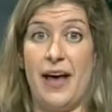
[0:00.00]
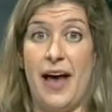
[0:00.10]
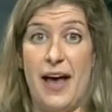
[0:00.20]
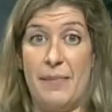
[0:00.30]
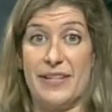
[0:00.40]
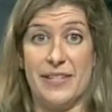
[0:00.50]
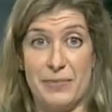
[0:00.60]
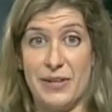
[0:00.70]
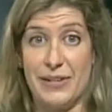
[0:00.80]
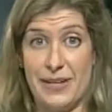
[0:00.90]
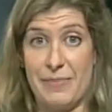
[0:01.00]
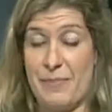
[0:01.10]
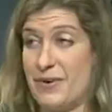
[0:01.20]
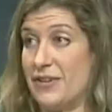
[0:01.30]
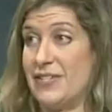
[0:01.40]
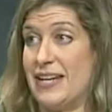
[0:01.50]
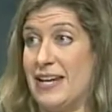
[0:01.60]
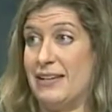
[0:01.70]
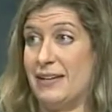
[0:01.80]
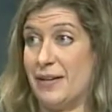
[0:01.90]
um, as community members
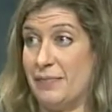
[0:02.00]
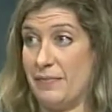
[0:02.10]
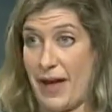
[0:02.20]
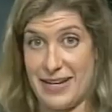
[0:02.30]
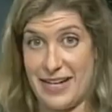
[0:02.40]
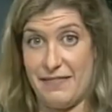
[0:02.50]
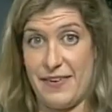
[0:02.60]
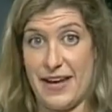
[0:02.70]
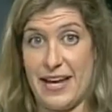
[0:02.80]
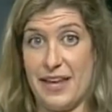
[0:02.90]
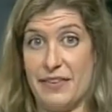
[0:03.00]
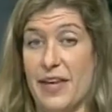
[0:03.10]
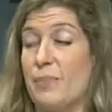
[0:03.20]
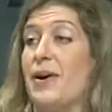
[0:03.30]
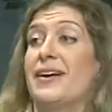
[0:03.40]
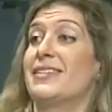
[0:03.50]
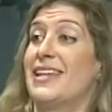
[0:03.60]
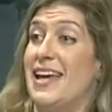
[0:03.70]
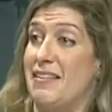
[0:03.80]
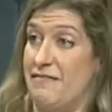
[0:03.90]
in com identifying a healthcare
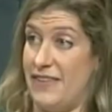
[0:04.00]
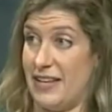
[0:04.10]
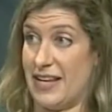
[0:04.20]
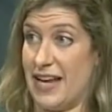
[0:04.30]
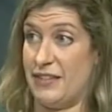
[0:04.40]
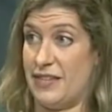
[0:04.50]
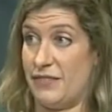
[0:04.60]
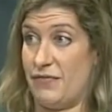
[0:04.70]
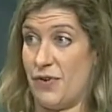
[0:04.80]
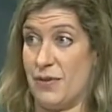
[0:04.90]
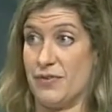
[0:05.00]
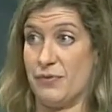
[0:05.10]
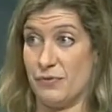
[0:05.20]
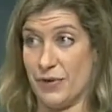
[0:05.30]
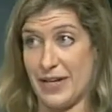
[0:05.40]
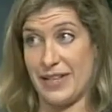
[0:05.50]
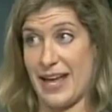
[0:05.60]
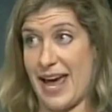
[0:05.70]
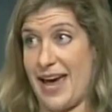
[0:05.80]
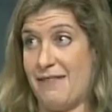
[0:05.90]
proxy and filling out this form to really
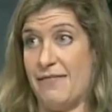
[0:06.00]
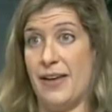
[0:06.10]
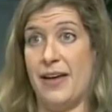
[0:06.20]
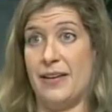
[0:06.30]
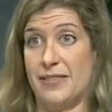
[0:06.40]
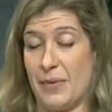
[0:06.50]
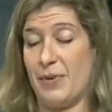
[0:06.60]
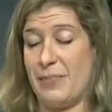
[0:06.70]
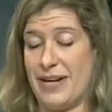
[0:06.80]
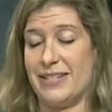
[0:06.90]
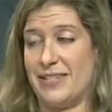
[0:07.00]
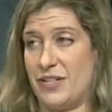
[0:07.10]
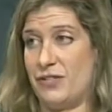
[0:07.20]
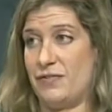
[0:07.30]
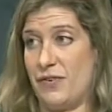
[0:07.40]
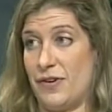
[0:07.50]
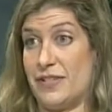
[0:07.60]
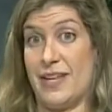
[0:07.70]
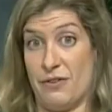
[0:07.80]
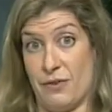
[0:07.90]
have someone make decisions for
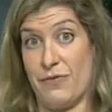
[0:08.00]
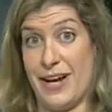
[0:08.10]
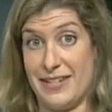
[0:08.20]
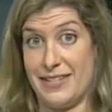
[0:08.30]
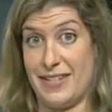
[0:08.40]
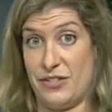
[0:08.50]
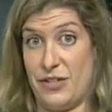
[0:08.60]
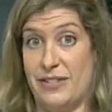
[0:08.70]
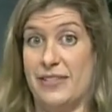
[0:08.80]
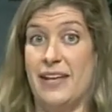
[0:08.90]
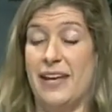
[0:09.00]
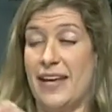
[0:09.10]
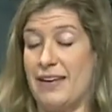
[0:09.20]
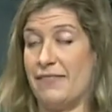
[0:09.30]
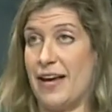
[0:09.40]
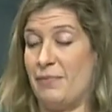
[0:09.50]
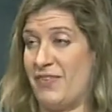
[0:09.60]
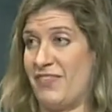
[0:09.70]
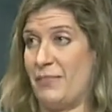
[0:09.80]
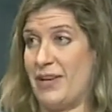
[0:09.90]
us that are the right decisions if, God
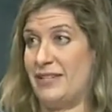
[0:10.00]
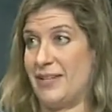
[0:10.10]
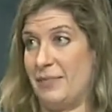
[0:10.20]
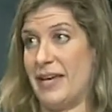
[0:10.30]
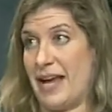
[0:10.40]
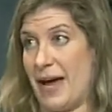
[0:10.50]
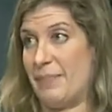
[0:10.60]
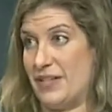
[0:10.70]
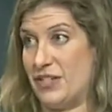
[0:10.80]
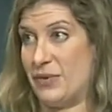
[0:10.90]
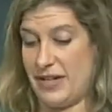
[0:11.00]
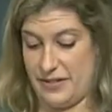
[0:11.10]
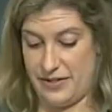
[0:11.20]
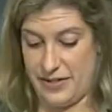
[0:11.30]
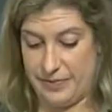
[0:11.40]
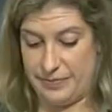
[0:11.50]
forbid, something happened to us.